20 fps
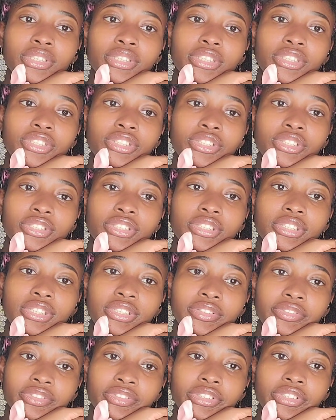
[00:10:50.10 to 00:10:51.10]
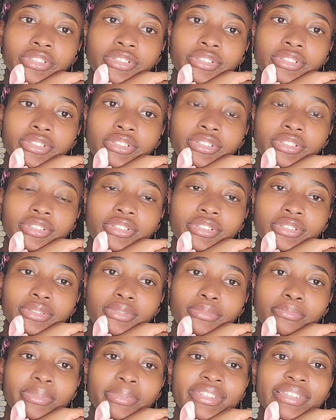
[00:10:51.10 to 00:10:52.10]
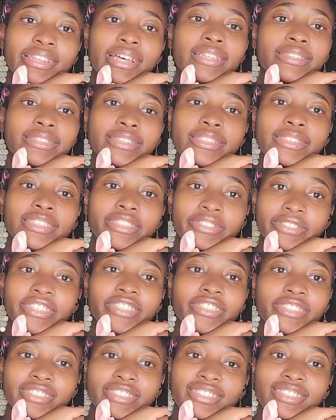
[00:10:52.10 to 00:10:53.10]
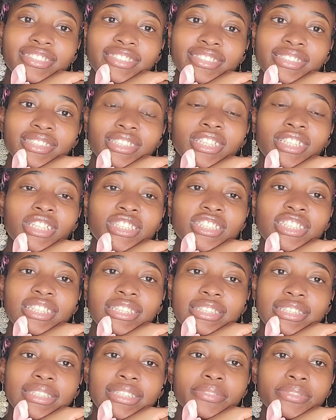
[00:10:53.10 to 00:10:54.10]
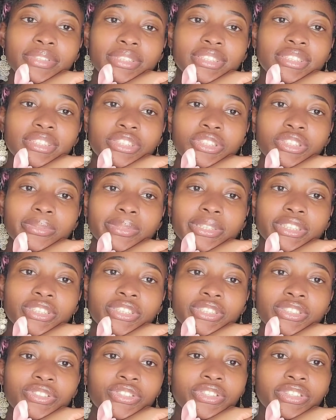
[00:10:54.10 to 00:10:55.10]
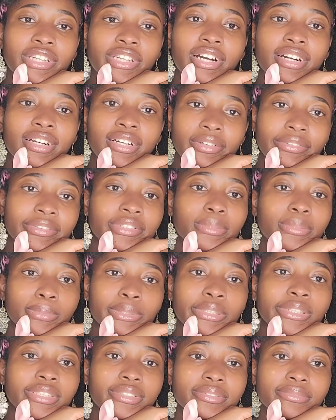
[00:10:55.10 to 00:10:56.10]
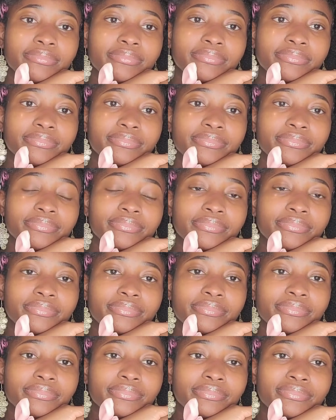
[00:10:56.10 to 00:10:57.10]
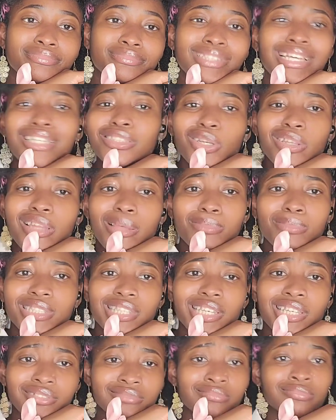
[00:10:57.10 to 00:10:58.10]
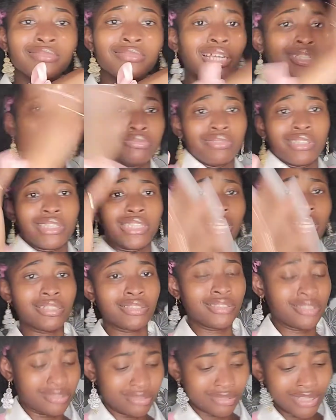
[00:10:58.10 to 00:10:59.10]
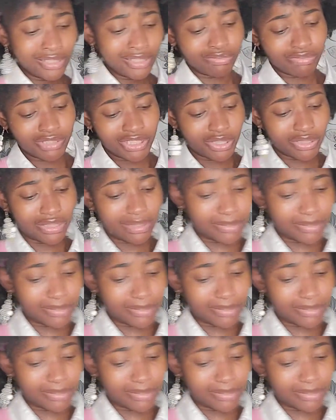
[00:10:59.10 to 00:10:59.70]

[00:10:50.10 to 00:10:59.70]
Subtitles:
it should never be that serious to leave a situation you're not comfortable in. That's all I'm saying. That's really it. That's really all I'm